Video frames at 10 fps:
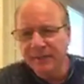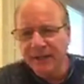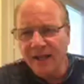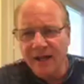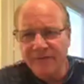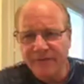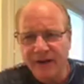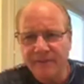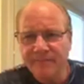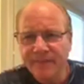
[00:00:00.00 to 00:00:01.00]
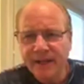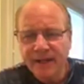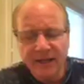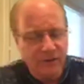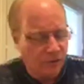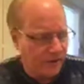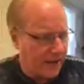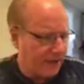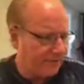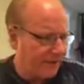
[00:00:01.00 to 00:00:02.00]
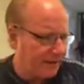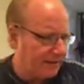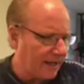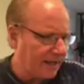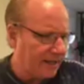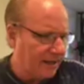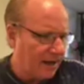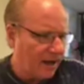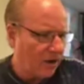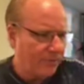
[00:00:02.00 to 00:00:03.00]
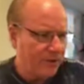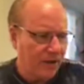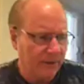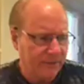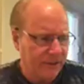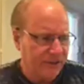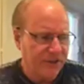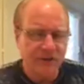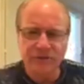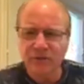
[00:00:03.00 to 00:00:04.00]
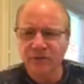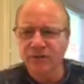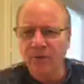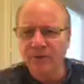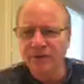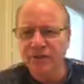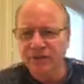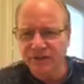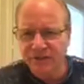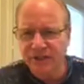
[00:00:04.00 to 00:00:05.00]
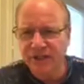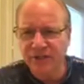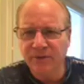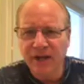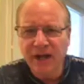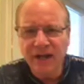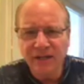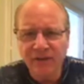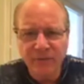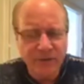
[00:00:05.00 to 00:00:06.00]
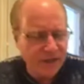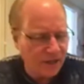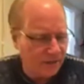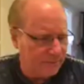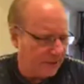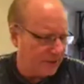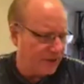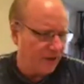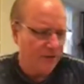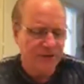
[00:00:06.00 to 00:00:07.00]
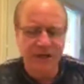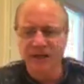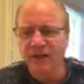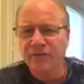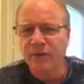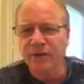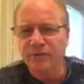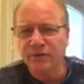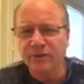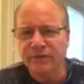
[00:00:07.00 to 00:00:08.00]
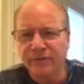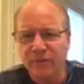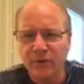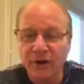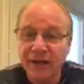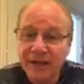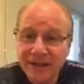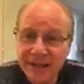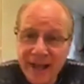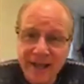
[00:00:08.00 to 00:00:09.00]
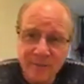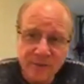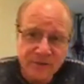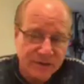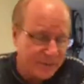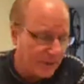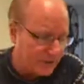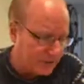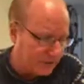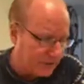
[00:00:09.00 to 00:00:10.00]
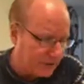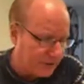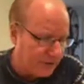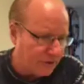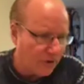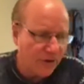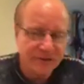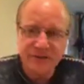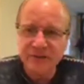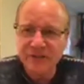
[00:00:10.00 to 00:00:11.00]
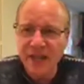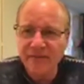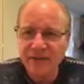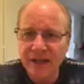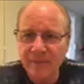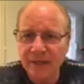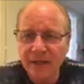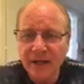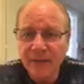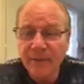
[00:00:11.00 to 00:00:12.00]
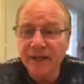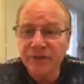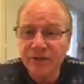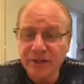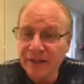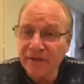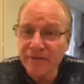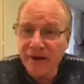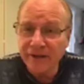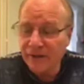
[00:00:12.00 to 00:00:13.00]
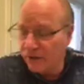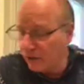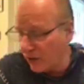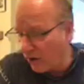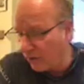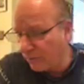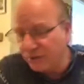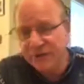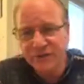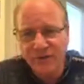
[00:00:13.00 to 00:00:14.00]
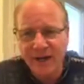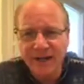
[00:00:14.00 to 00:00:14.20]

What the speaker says: a lot of fun. And Lorianne Vendetti, I hope you come to the show too. It's always good to see you. I love when you come to the shows, and I love what you do for the animals, especially the dogs, and saving them and making sure that they find a good home, which is great.